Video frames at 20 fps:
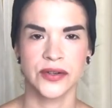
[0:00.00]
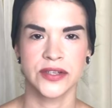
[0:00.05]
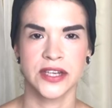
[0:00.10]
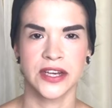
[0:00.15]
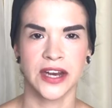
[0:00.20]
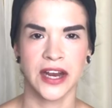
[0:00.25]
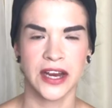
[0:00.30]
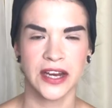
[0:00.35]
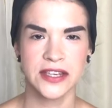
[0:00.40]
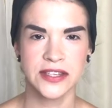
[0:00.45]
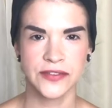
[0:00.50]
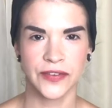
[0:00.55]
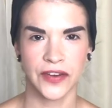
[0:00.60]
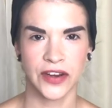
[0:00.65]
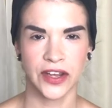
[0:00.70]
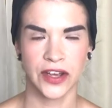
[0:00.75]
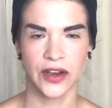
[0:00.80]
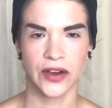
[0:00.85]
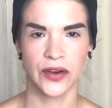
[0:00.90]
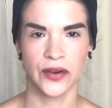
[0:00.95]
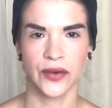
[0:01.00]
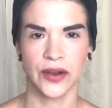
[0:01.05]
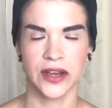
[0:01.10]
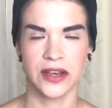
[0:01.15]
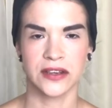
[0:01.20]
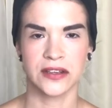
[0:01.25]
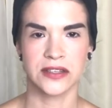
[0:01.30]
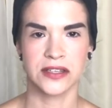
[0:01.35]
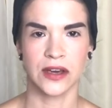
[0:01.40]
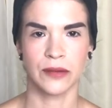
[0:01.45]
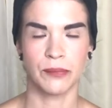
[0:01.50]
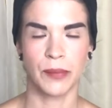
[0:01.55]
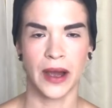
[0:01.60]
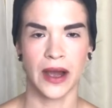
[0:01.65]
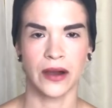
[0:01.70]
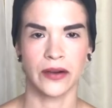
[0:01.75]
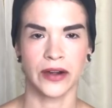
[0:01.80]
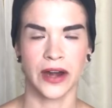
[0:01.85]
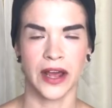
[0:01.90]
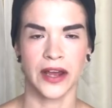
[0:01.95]
today's video is
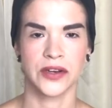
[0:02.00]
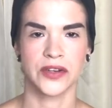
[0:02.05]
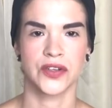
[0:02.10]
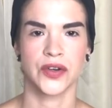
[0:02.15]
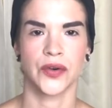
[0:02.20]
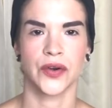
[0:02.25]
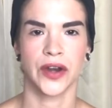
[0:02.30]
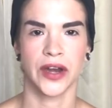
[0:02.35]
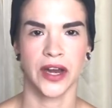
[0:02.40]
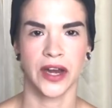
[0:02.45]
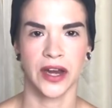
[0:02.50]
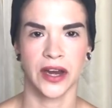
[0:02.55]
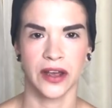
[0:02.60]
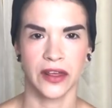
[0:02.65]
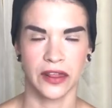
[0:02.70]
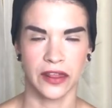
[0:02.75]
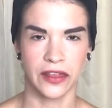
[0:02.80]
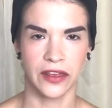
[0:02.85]
about entering